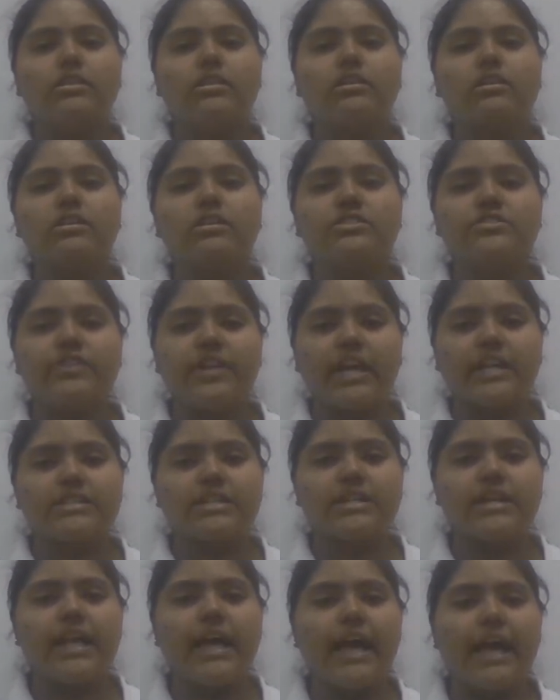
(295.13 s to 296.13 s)
the
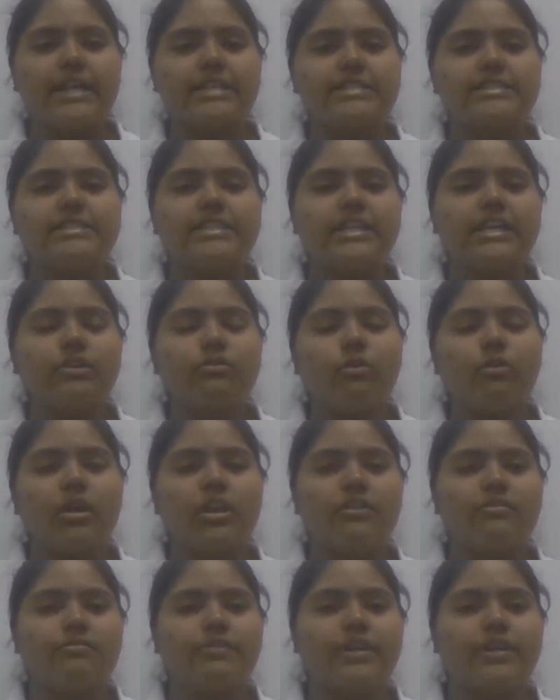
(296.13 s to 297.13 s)
director has the
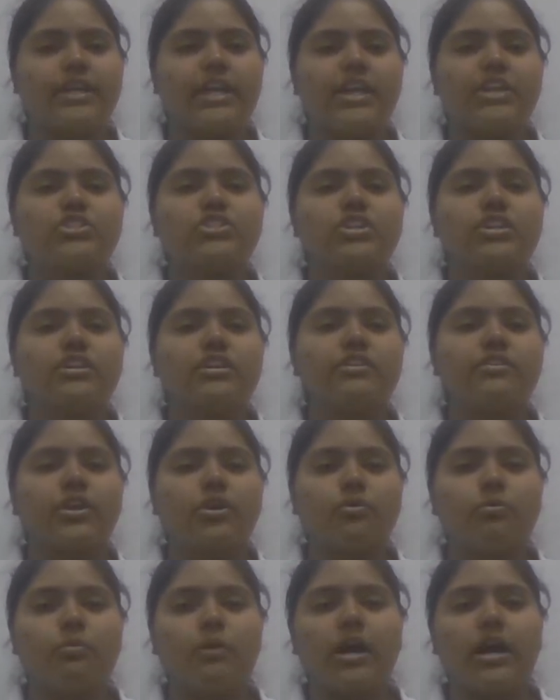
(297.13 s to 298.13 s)
qualification
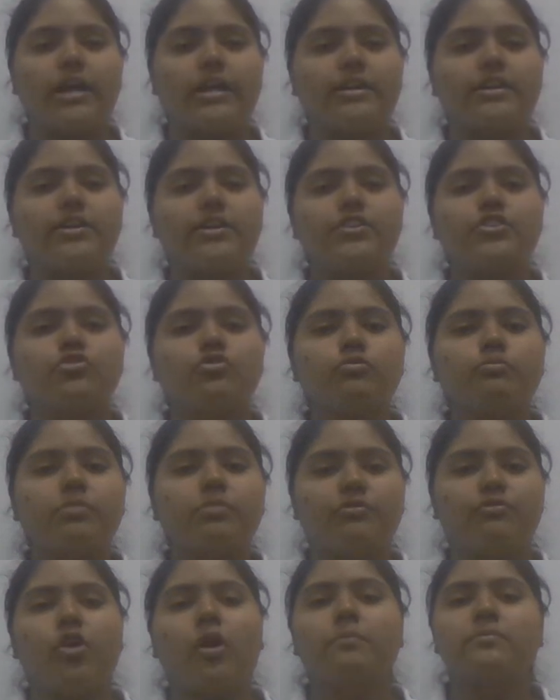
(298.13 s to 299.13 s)
required to
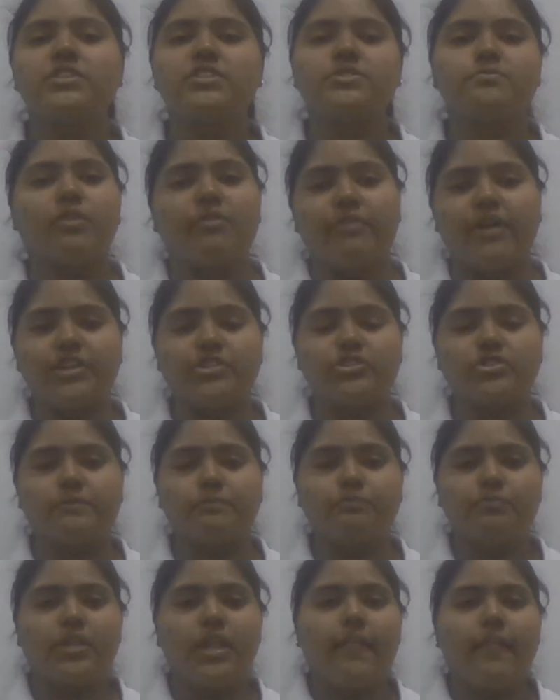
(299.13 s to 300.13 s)
perform this profession.